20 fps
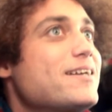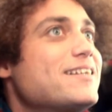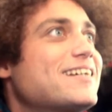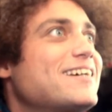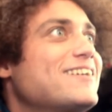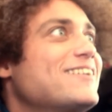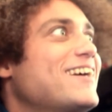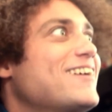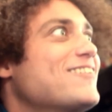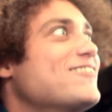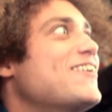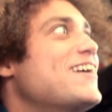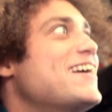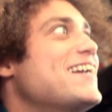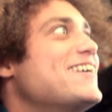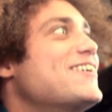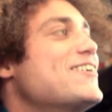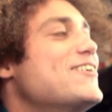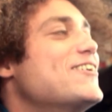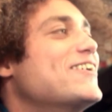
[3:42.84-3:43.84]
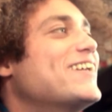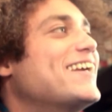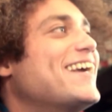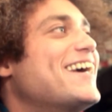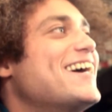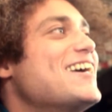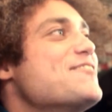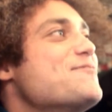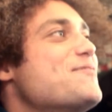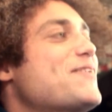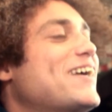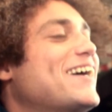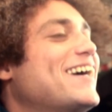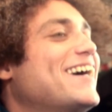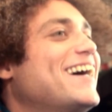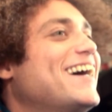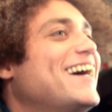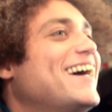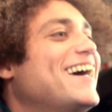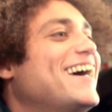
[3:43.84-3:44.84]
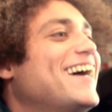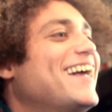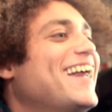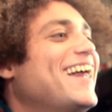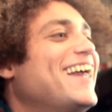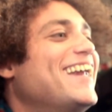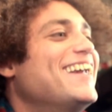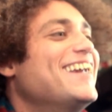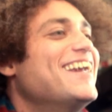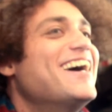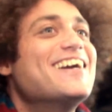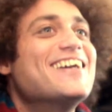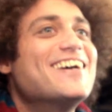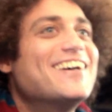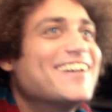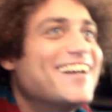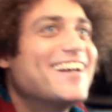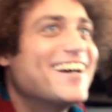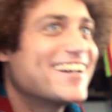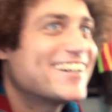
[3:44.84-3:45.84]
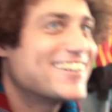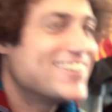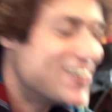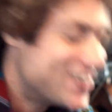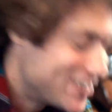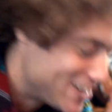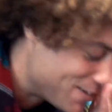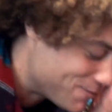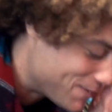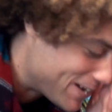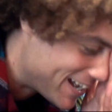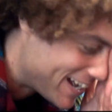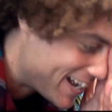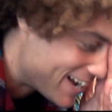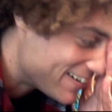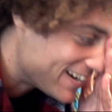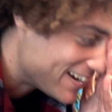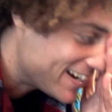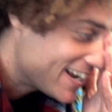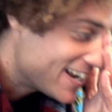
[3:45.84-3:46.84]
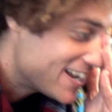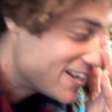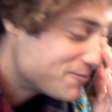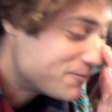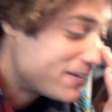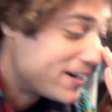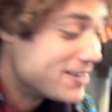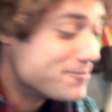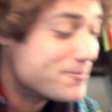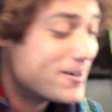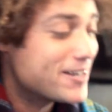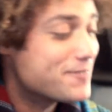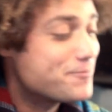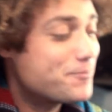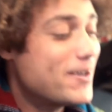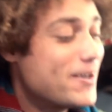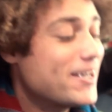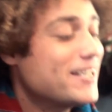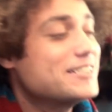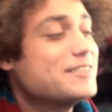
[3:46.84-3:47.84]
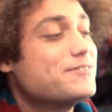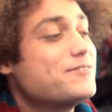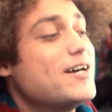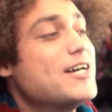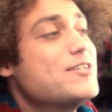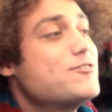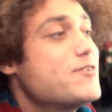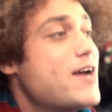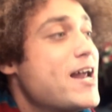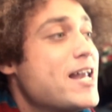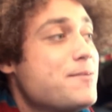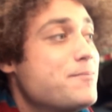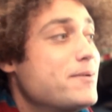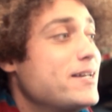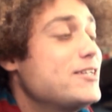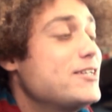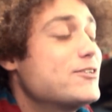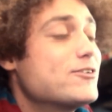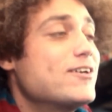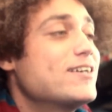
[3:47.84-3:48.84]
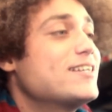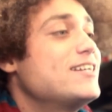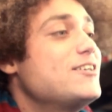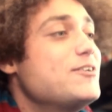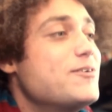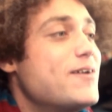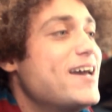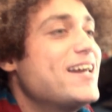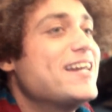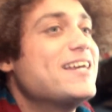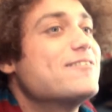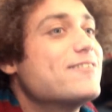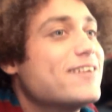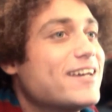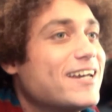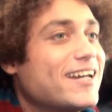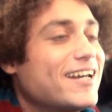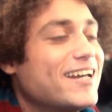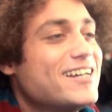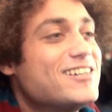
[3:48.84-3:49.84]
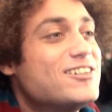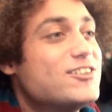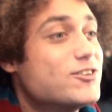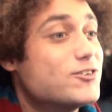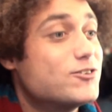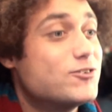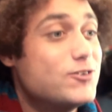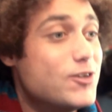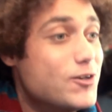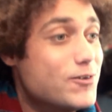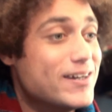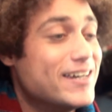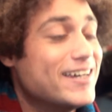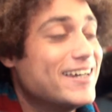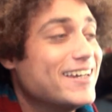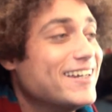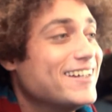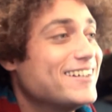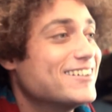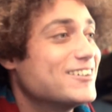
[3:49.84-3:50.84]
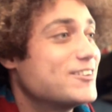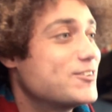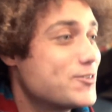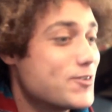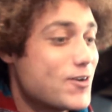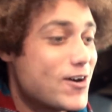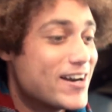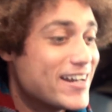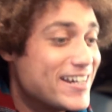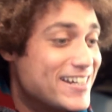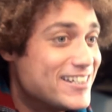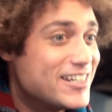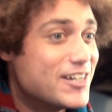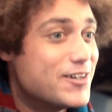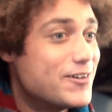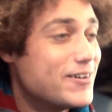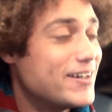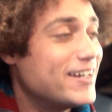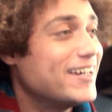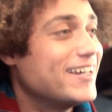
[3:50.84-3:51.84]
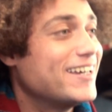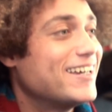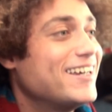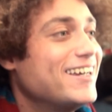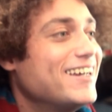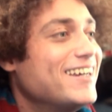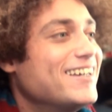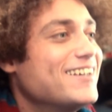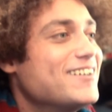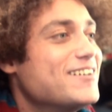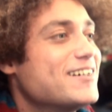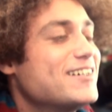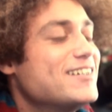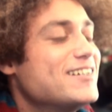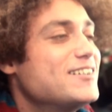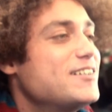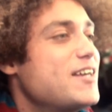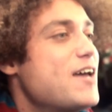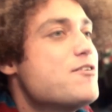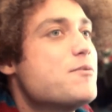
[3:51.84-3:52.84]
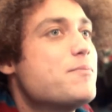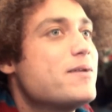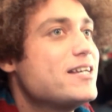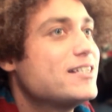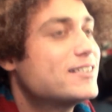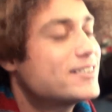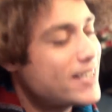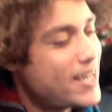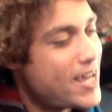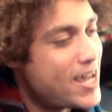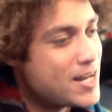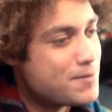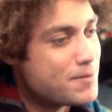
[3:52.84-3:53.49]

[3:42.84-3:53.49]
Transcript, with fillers: sound like really corny, yeah, but oh. uh, uh, no, not like corny. But I mean, my my biggest advice for anybody trying to do anything is just do it. Just try and do it, because everybody's scared